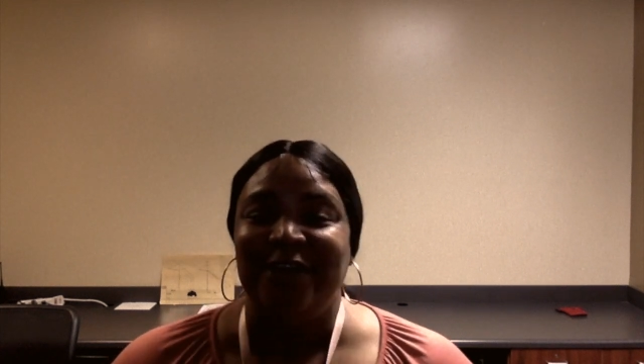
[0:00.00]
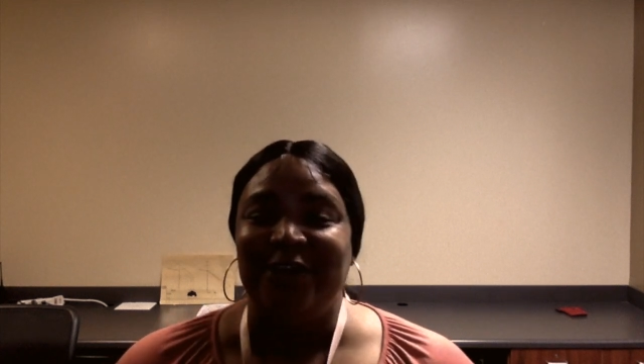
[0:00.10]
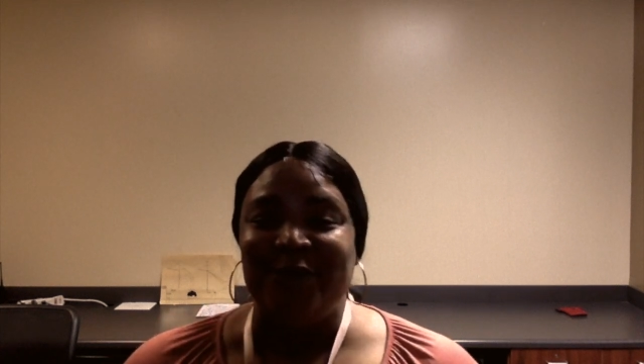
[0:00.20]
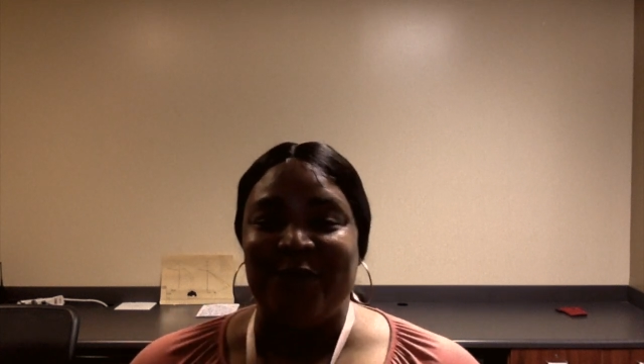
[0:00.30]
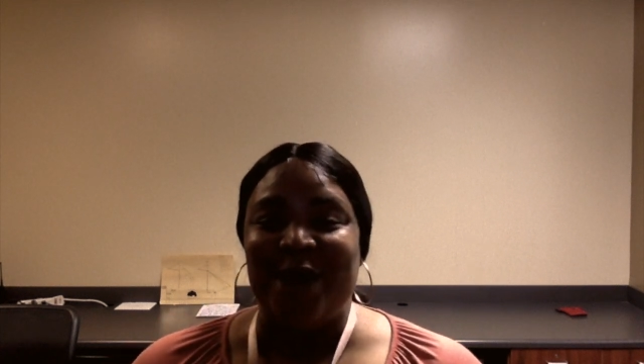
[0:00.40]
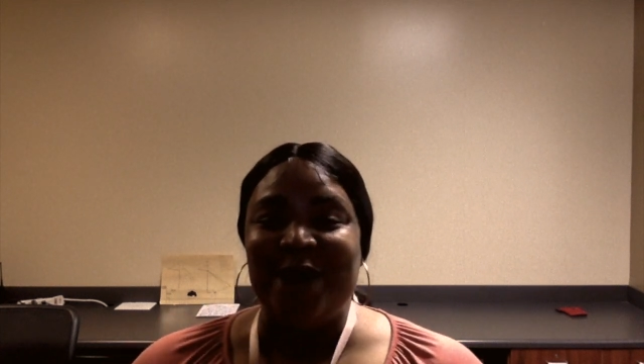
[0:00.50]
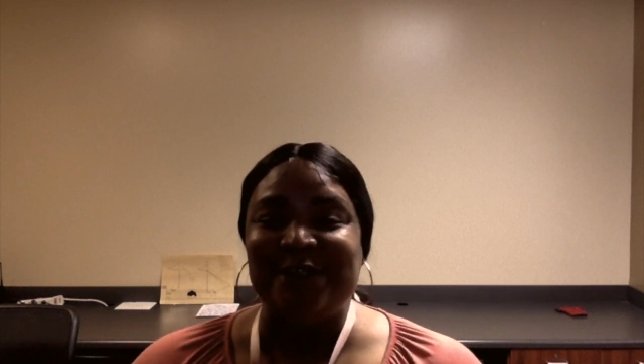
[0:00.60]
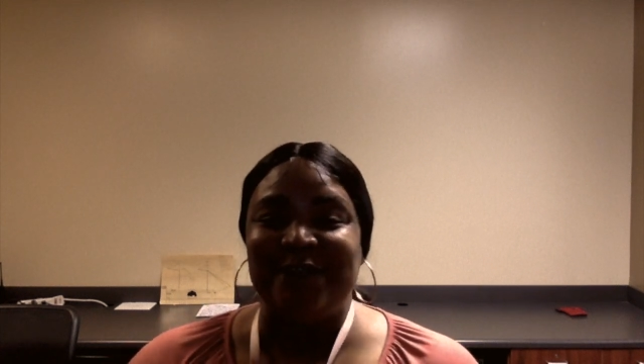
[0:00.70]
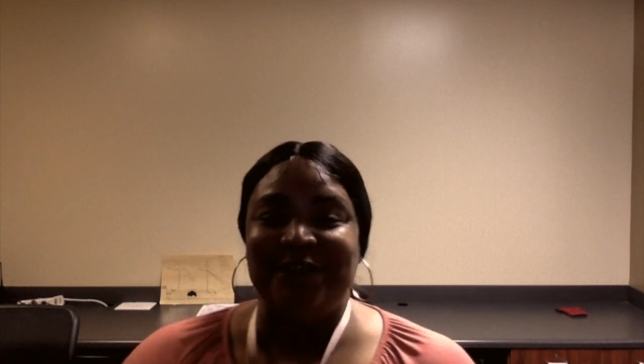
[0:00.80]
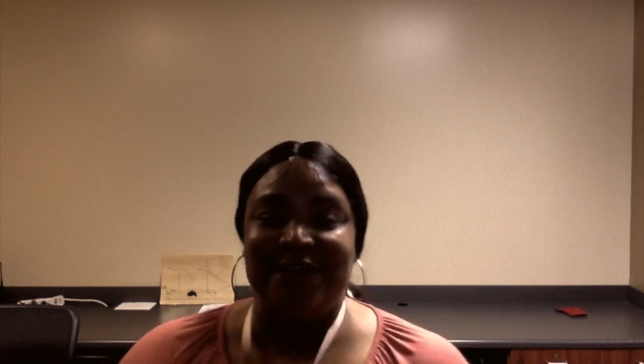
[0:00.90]
You're
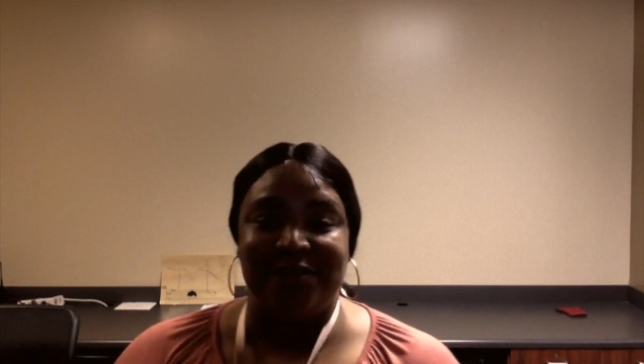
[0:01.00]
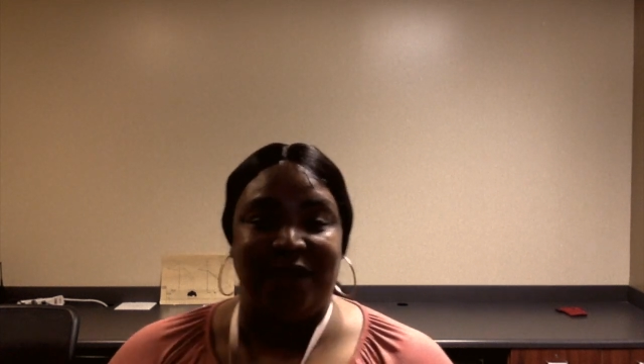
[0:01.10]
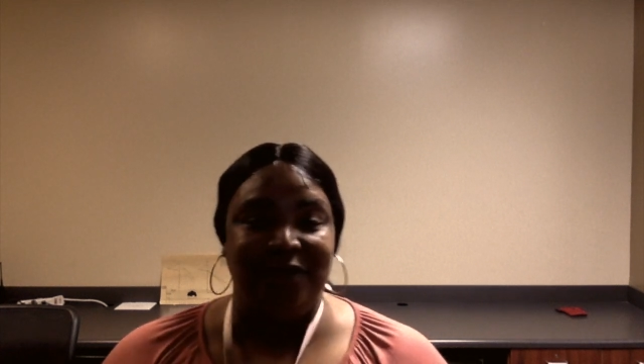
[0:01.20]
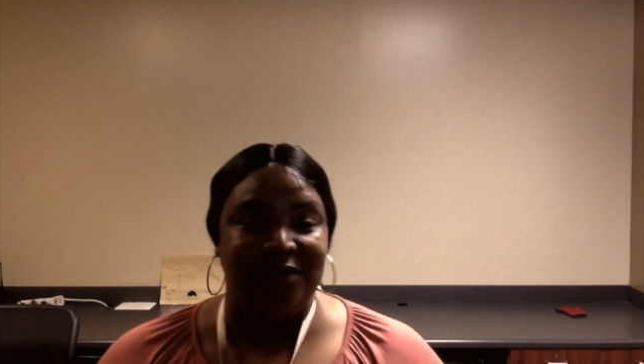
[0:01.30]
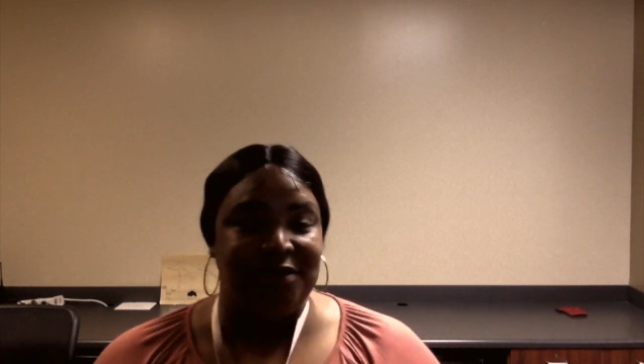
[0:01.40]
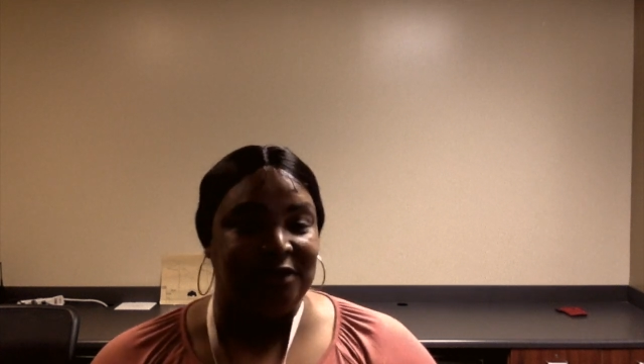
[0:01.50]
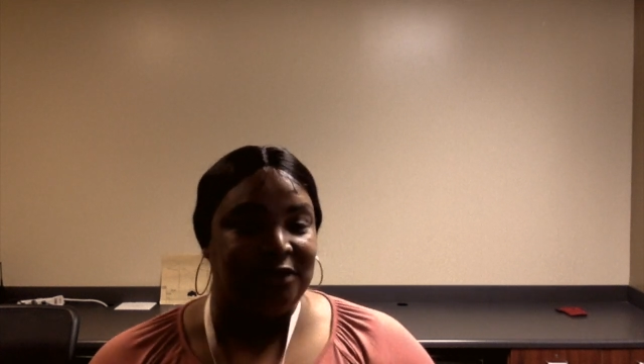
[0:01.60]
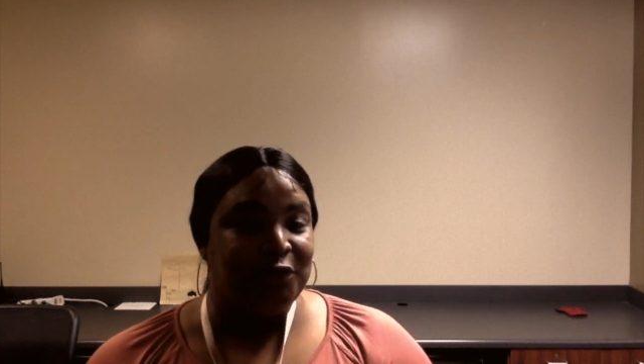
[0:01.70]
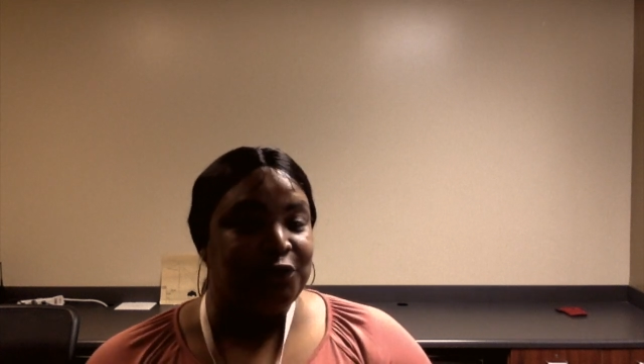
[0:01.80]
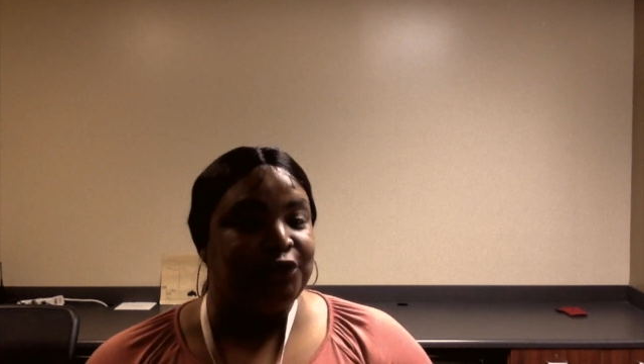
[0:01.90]
also less likely to
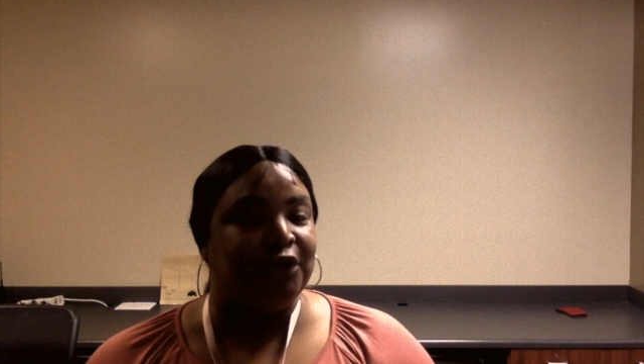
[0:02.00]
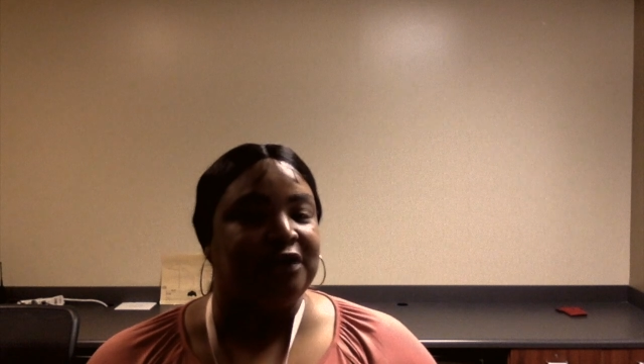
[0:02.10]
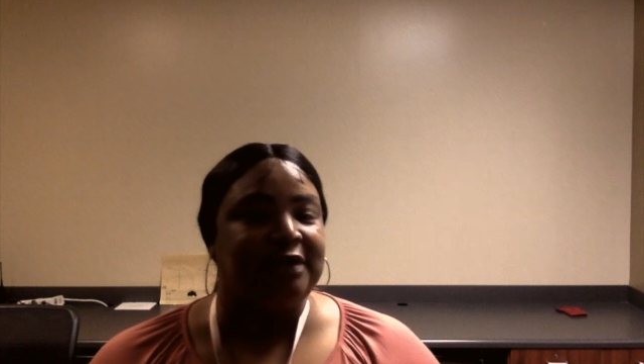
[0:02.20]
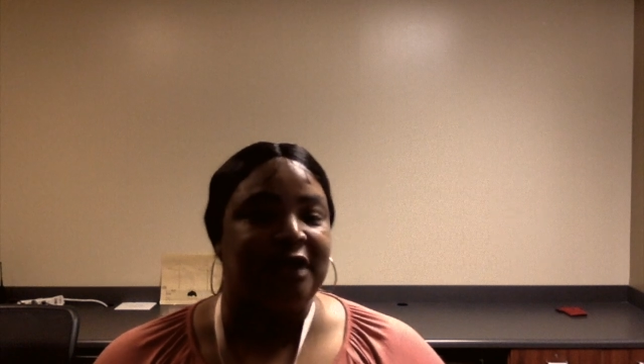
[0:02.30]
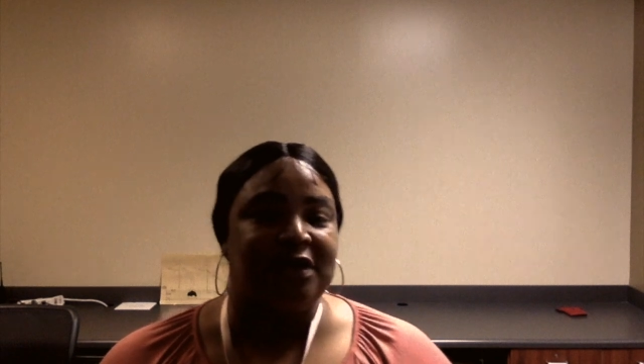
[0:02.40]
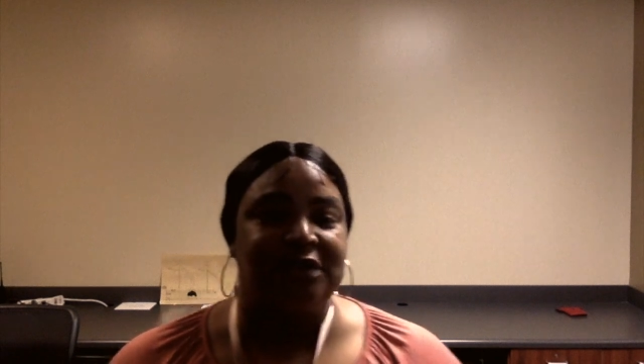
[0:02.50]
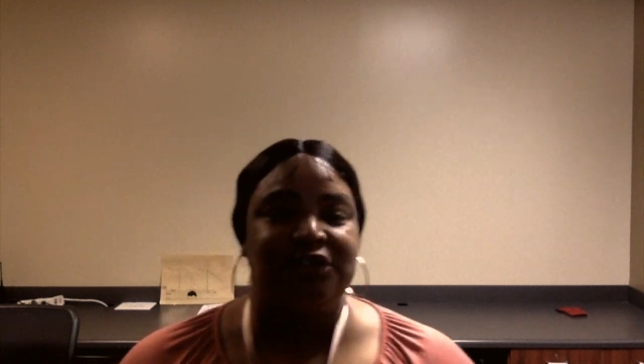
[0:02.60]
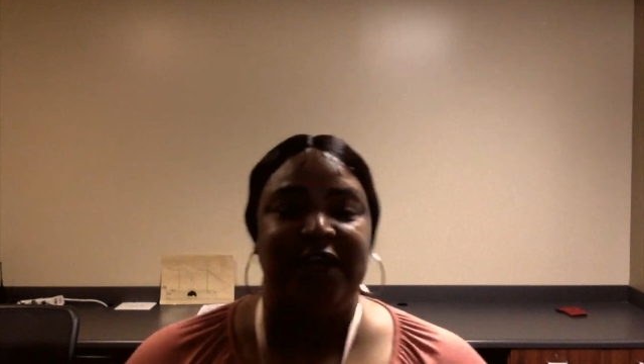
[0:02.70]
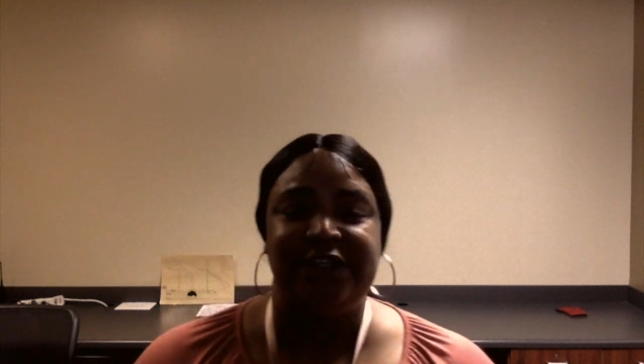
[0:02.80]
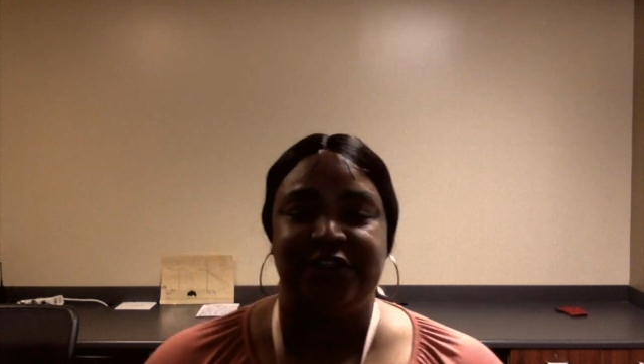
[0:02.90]
lose your
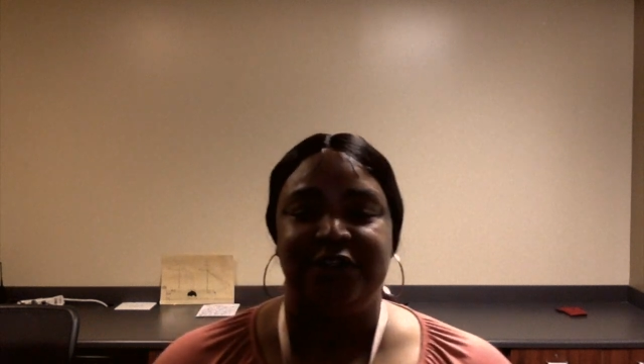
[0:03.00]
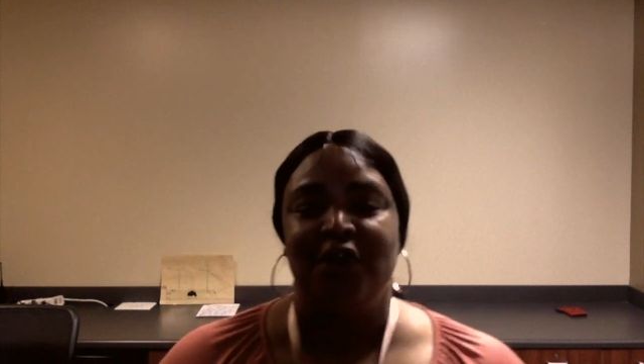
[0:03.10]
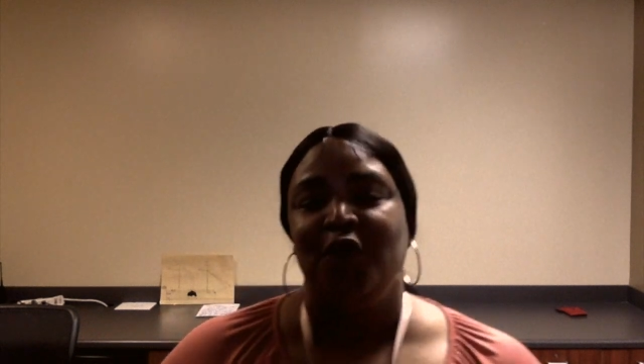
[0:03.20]
concentration